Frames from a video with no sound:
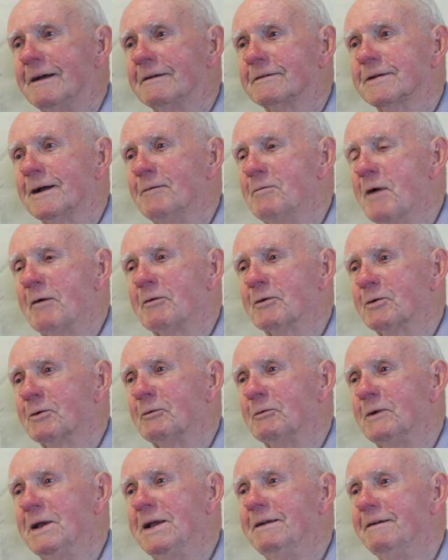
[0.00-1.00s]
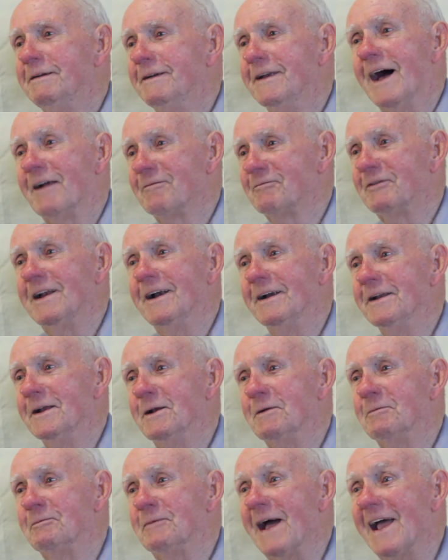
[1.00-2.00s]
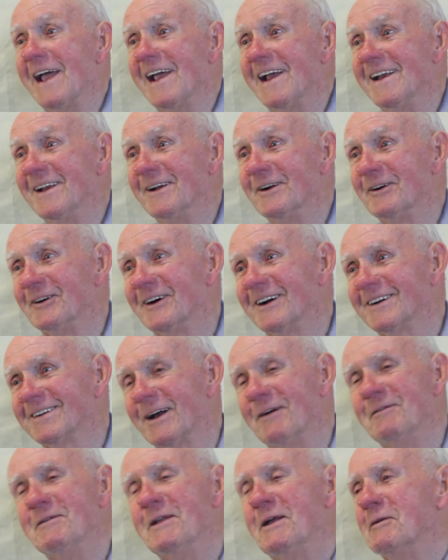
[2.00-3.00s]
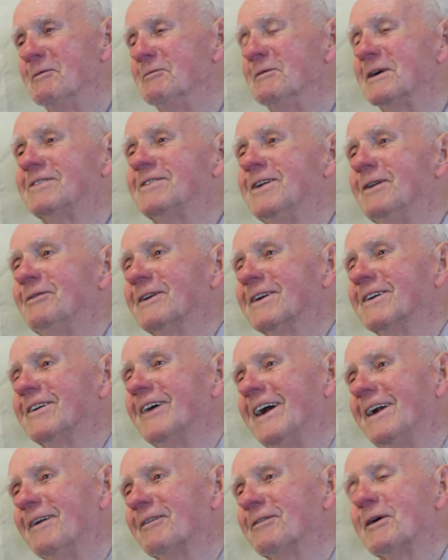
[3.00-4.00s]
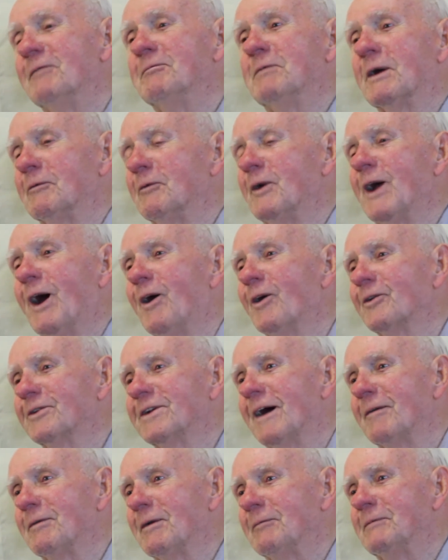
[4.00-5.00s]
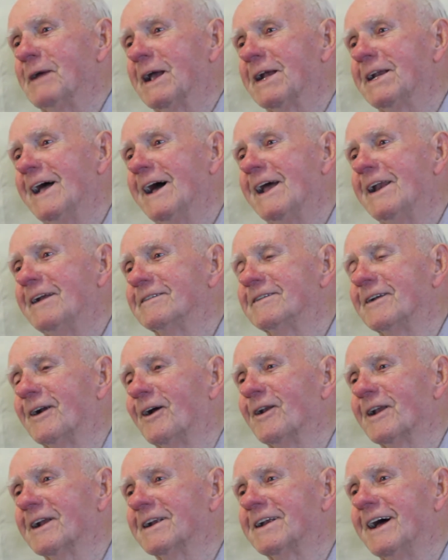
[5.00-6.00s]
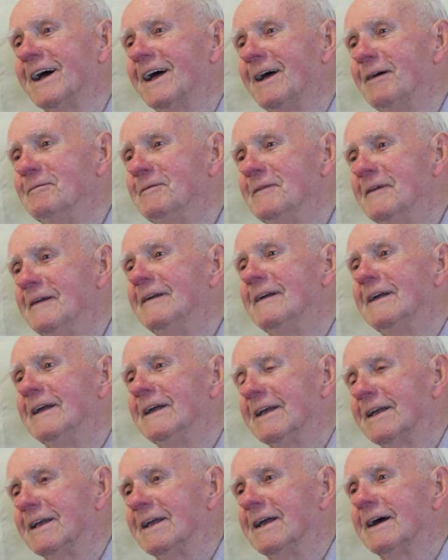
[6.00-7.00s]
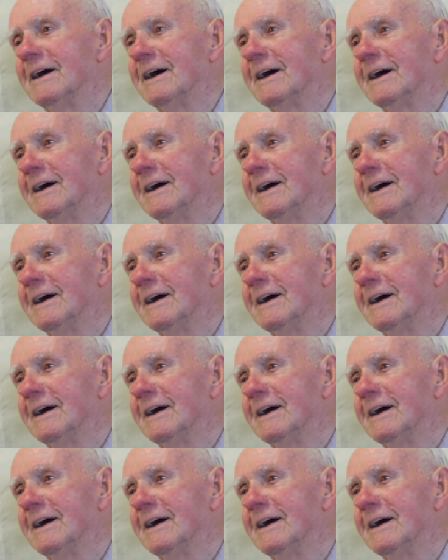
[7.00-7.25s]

some of us would be not feeling any pain, you know, or something, but she was great. But we all stop at Big Daddy's all the time, yeah.